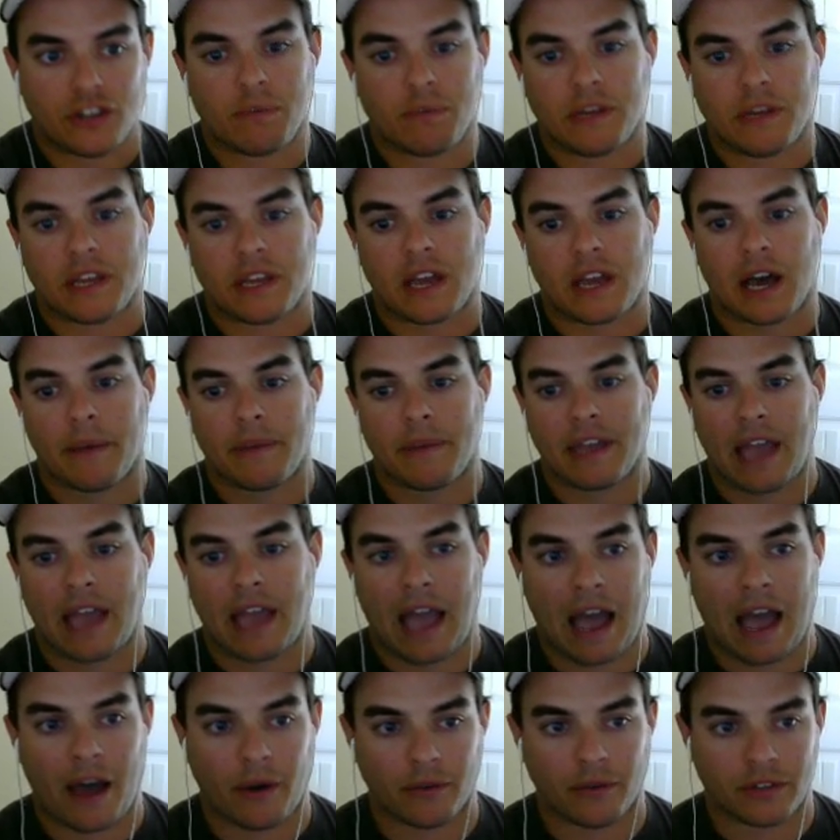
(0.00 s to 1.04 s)
be coming
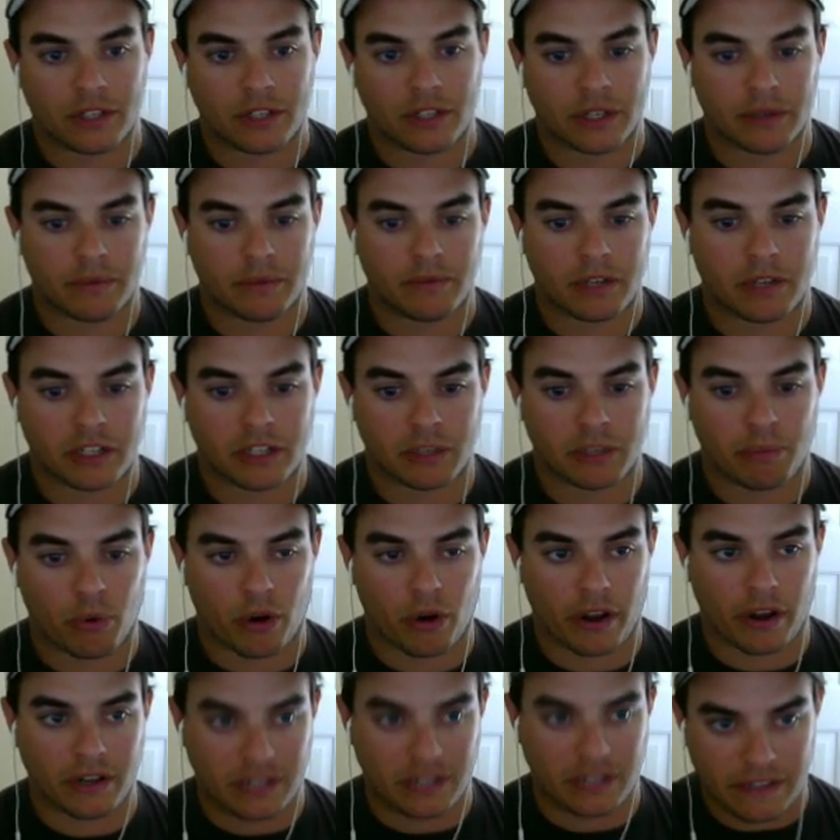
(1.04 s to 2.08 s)
out to support
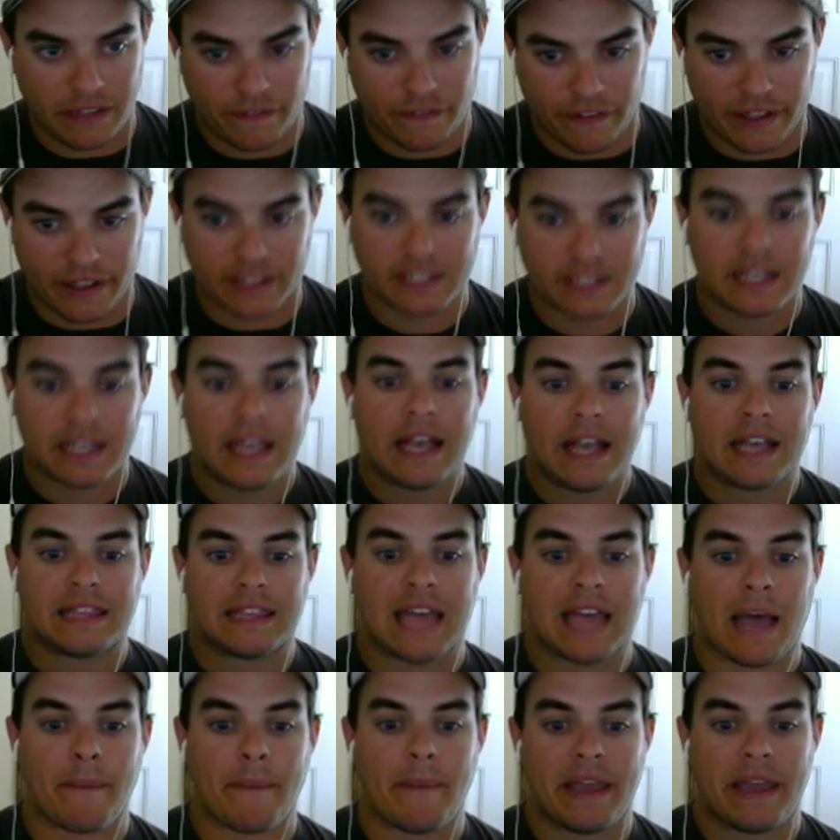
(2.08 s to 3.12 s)
on defense.
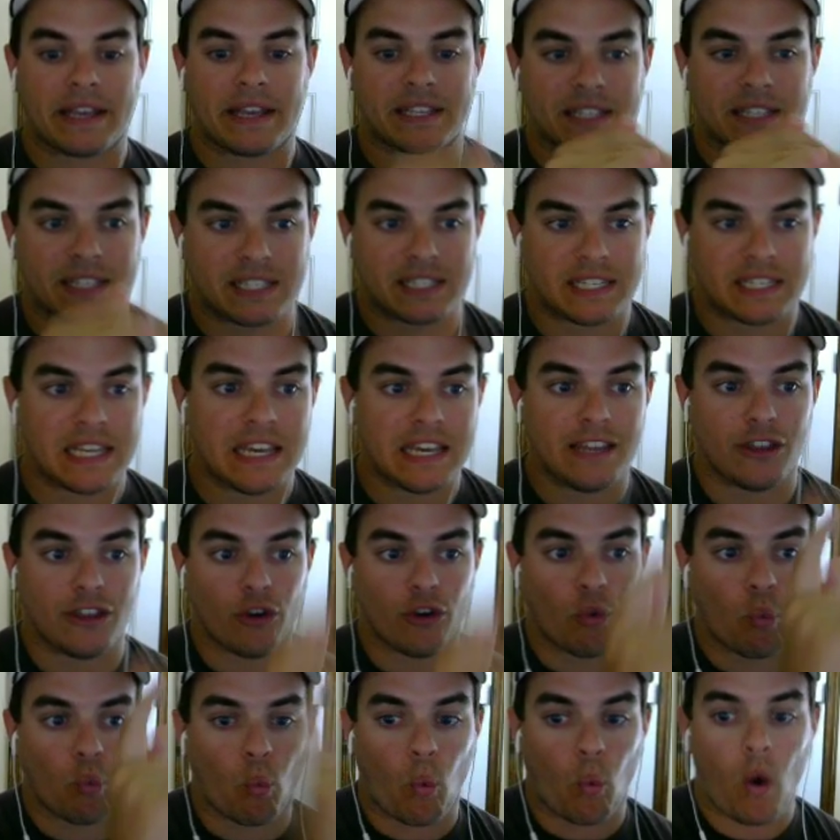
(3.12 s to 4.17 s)
That makes C the
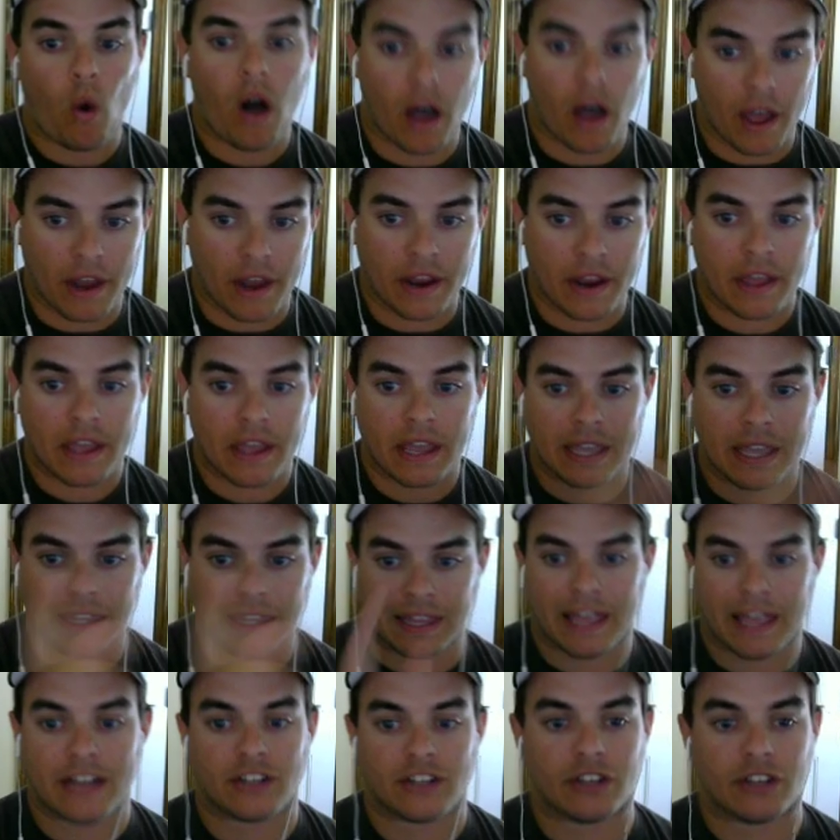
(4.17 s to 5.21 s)
1 and
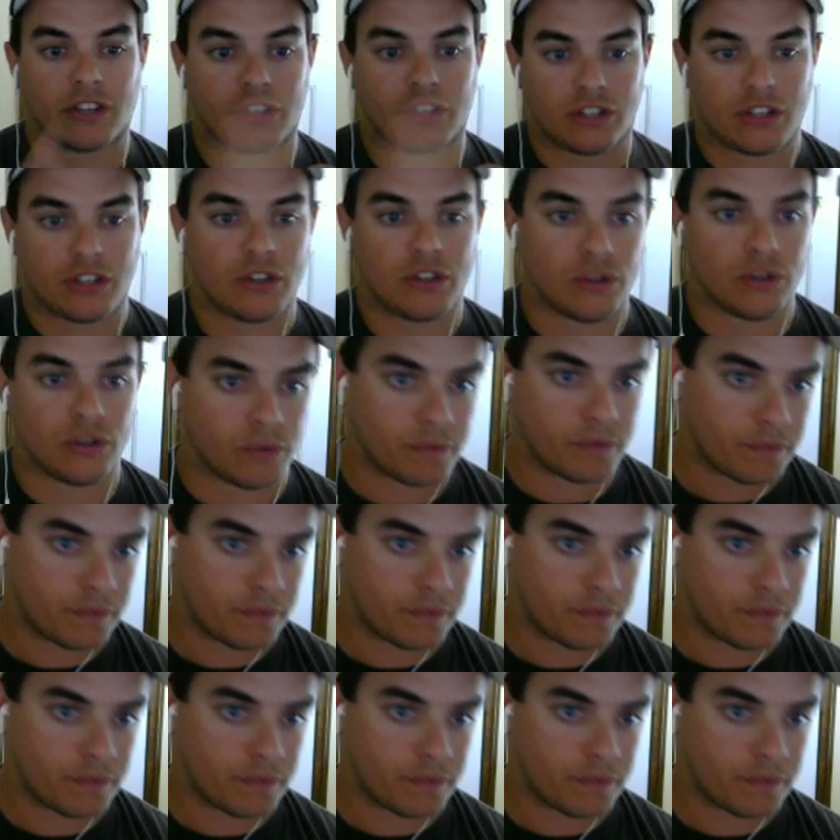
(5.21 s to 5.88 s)
Legend the 2.